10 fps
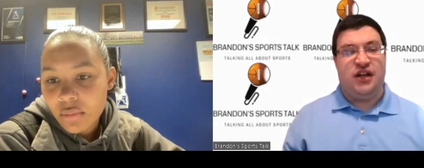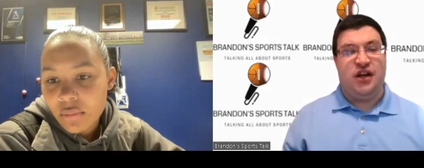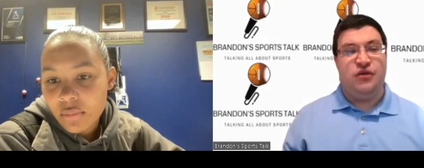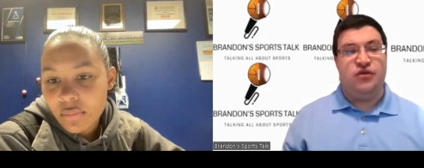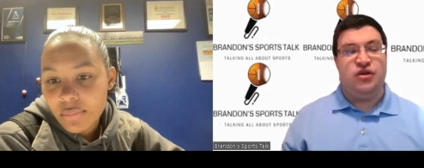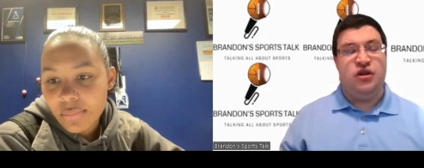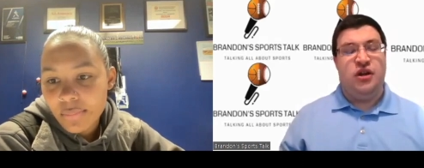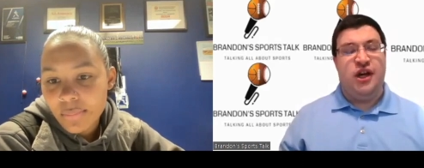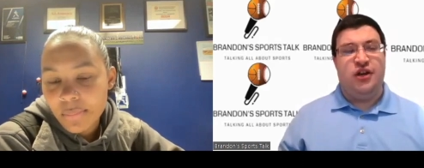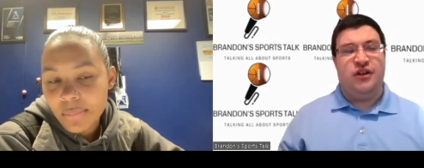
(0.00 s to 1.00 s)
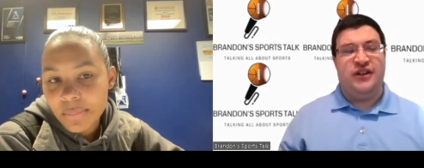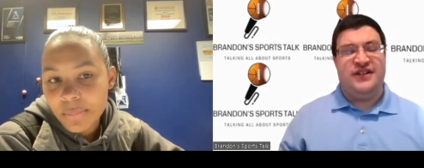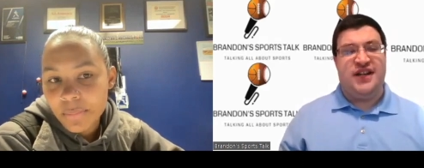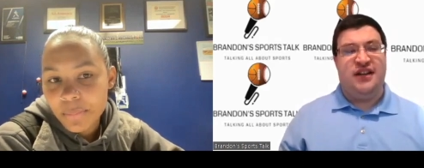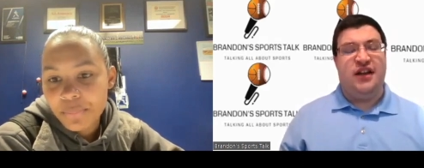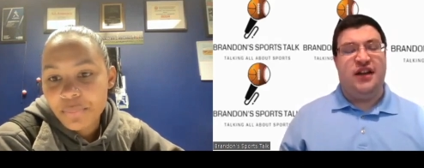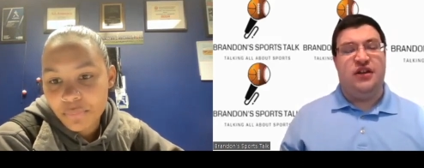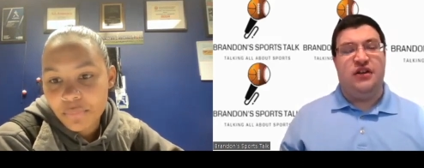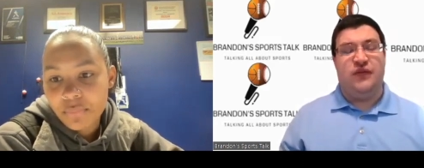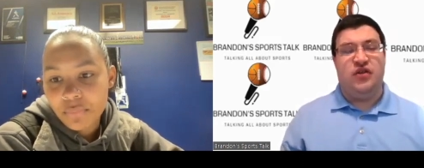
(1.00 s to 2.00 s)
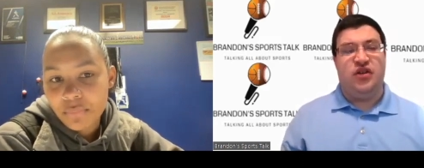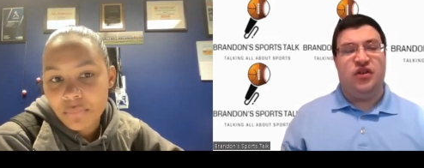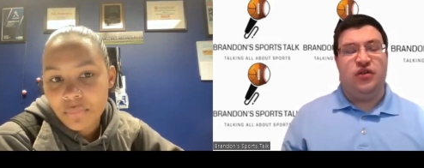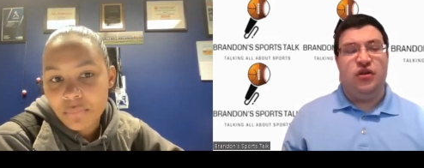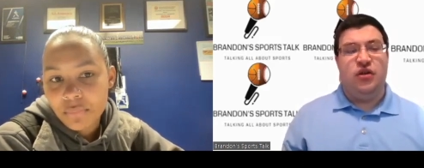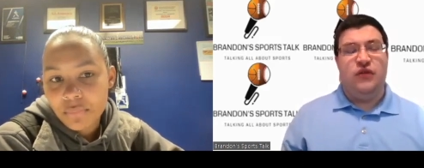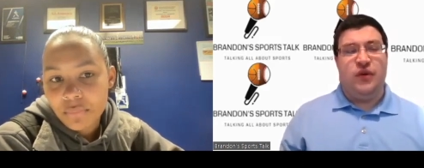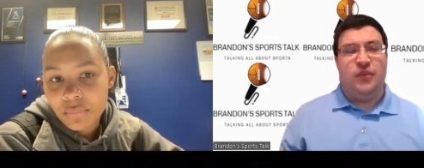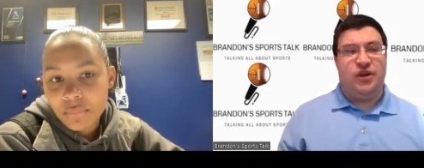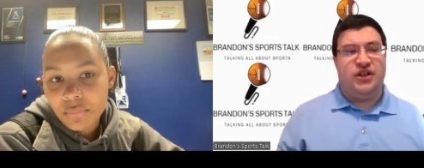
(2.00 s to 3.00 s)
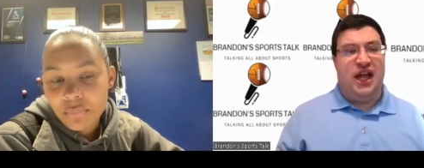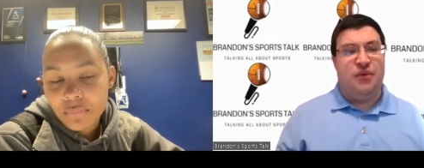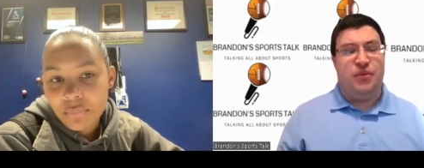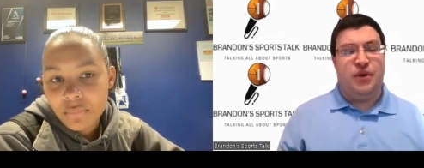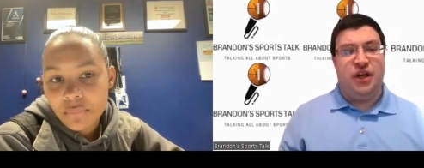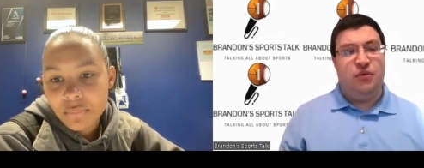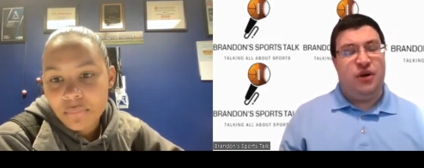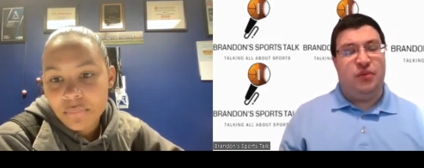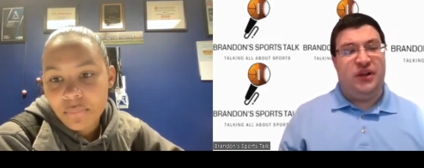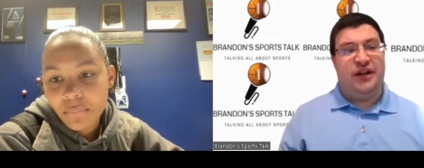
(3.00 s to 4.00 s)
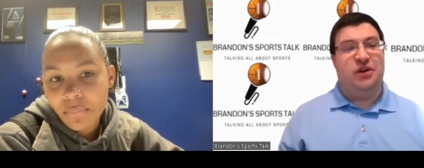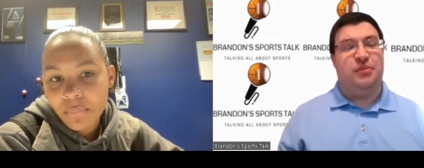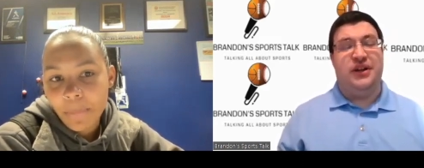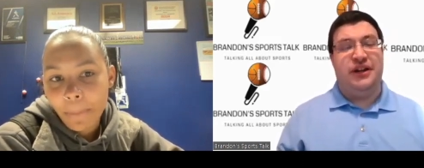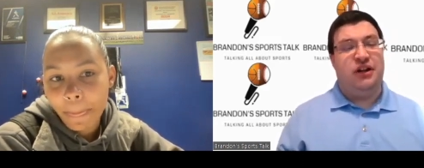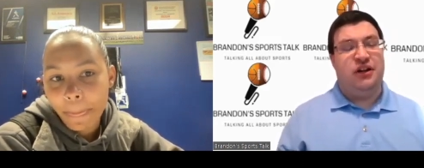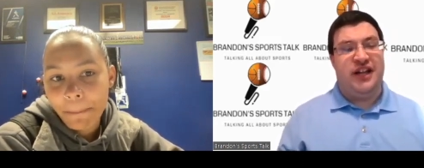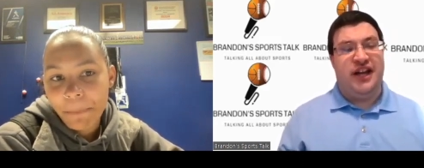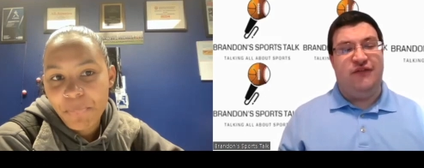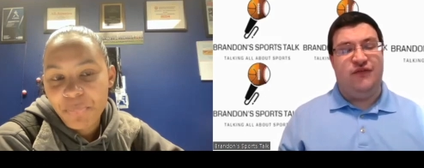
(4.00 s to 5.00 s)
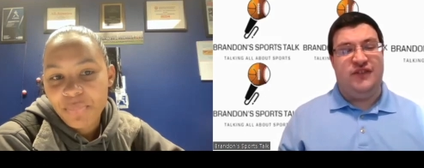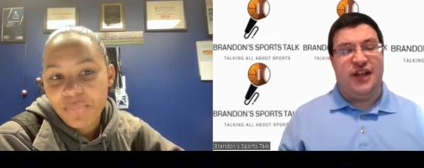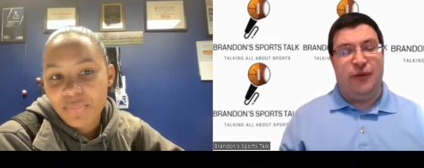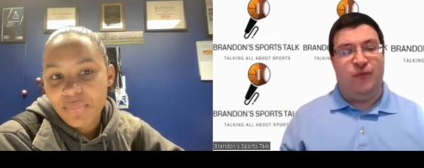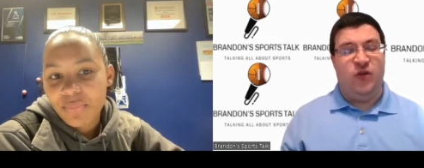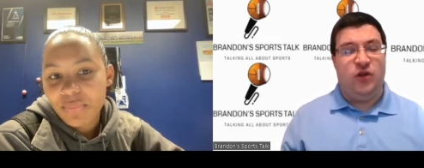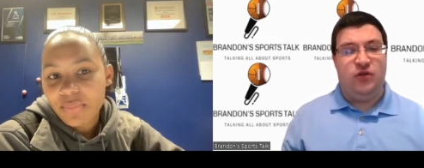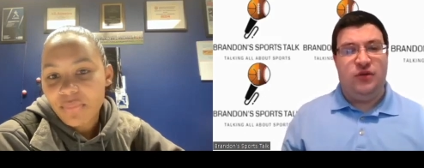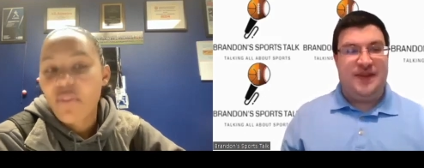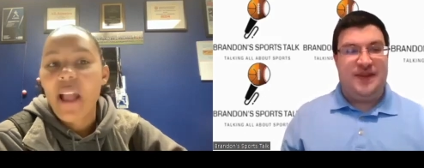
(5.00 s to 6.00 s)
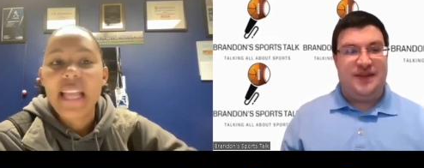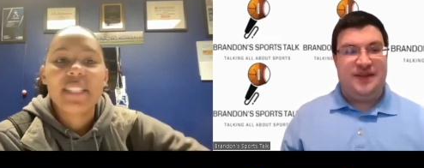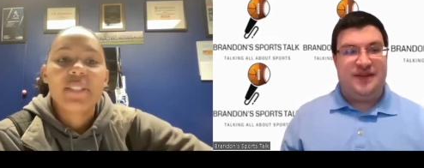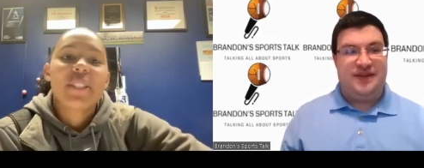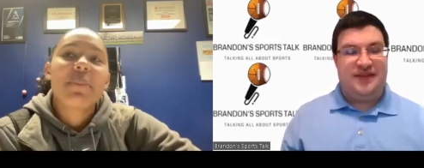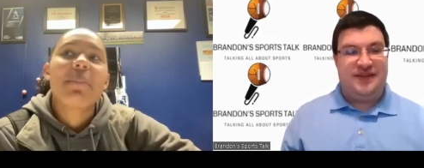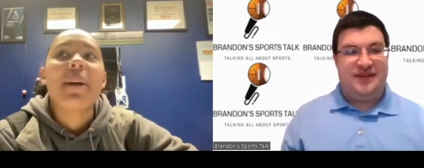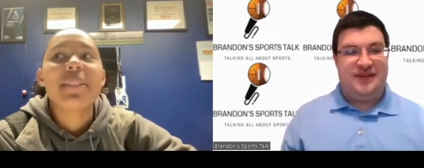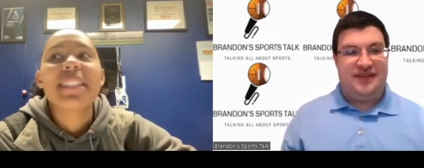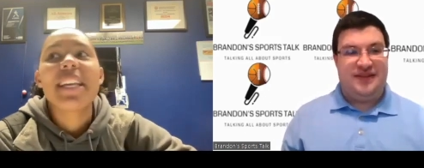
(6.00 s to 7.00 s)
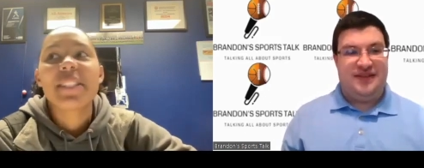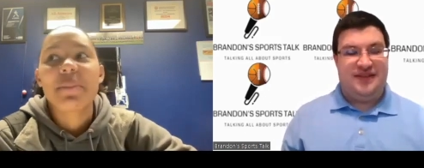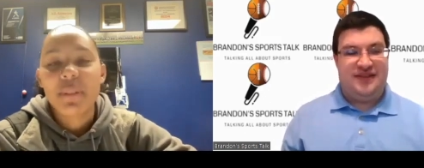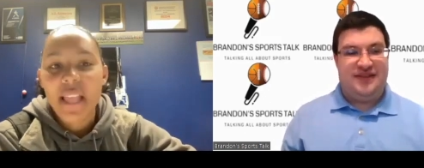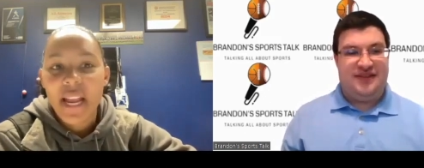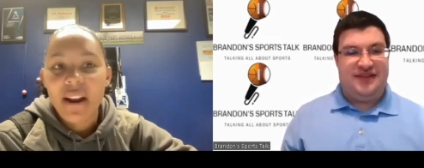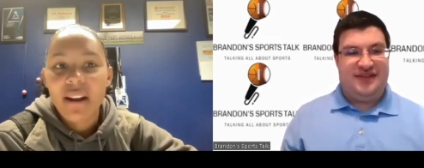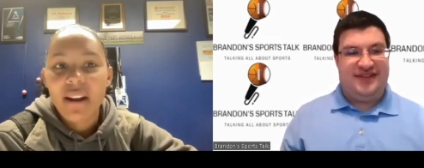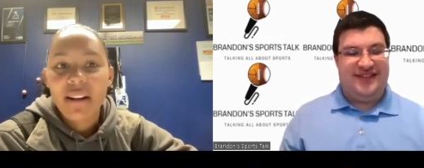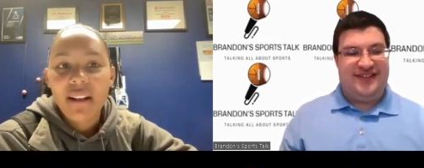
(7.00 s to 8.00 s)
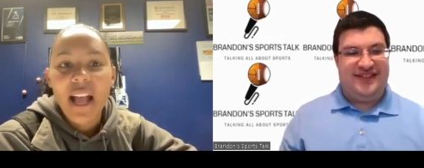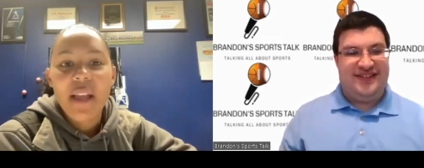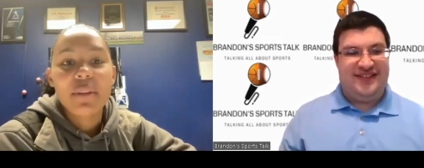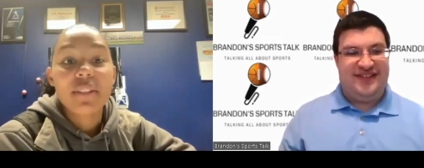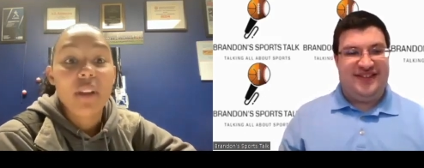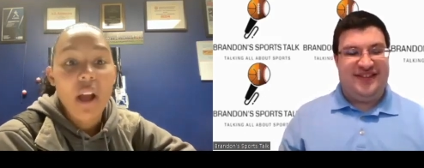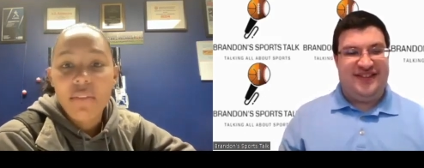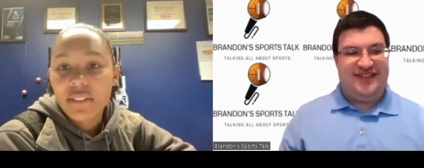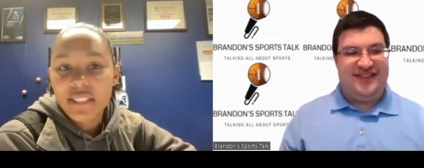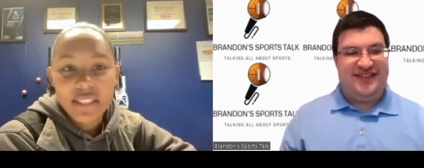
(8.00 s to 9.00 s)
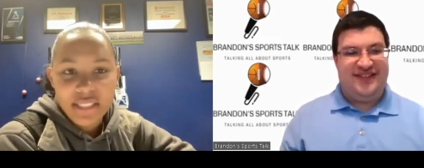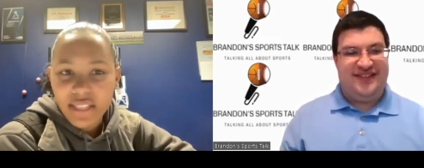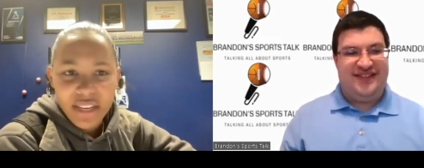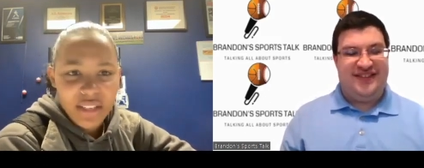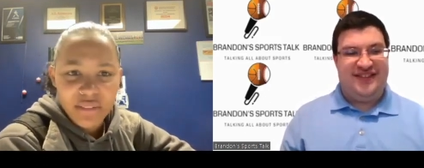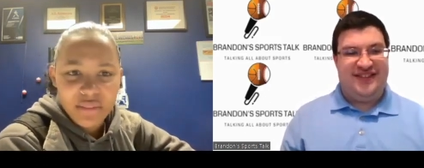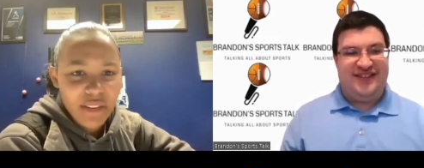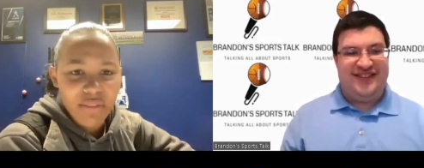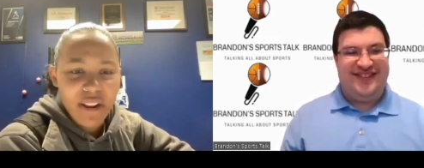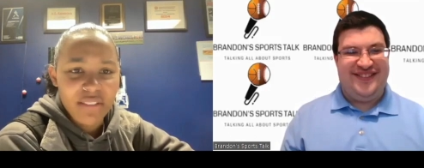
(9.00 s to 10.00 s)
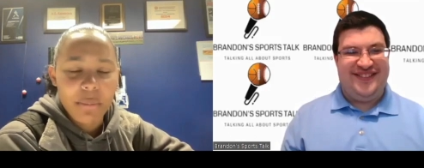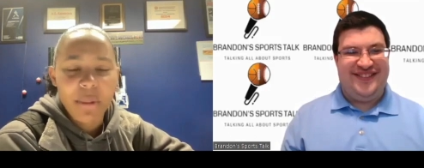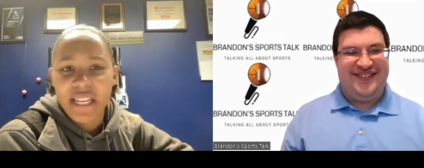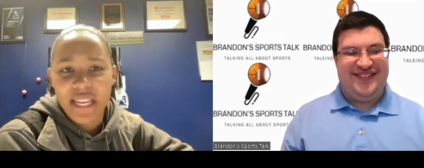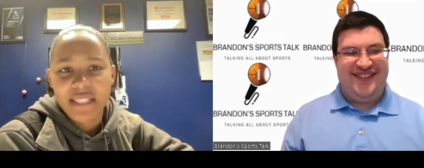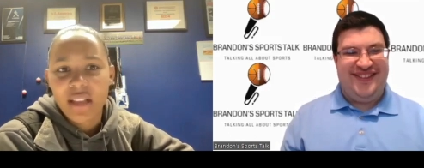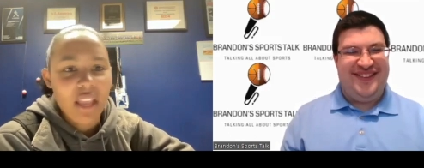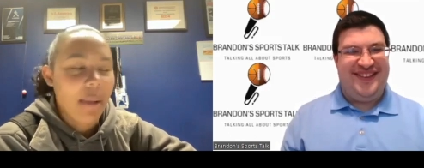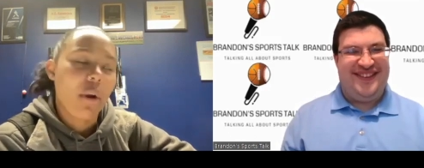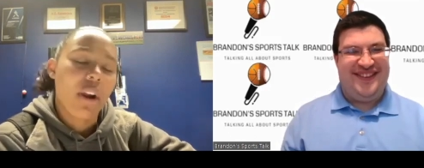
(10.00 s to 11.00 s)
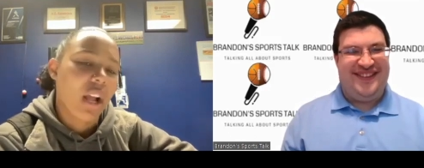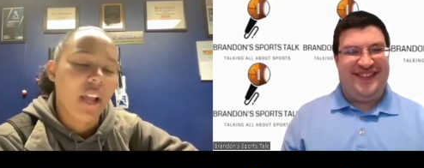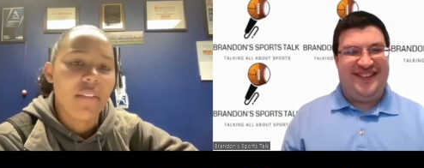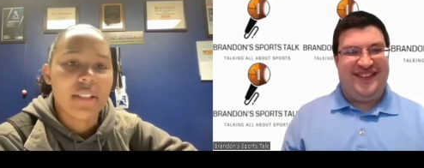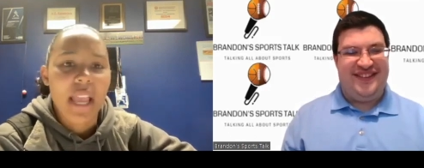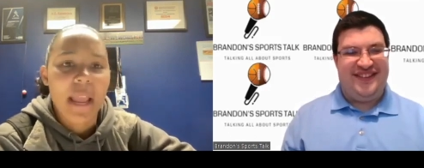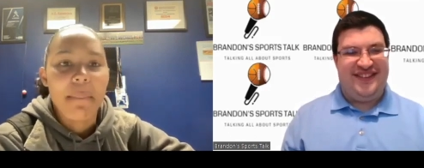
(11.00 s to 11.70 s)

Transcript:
Speaker 1: a coach and on the sidelines versus from your time when you were a player playing on that same field?
Speaker 2: Right. So I would say as a player, I was obviously excited to get ready to play a NESCAC game or a non-conference game,